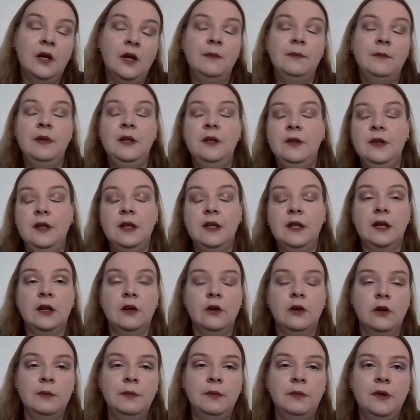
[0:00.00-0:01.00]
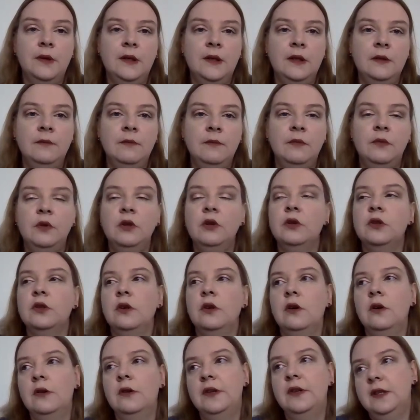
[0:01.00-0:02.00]
are building a corpora, not
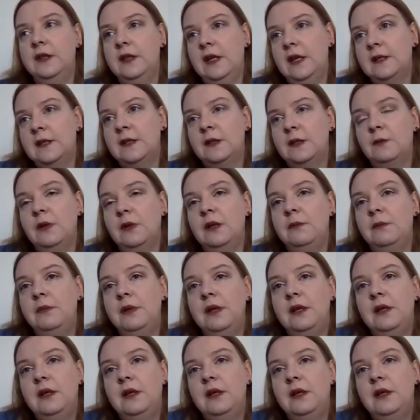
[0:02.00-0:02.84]
all the text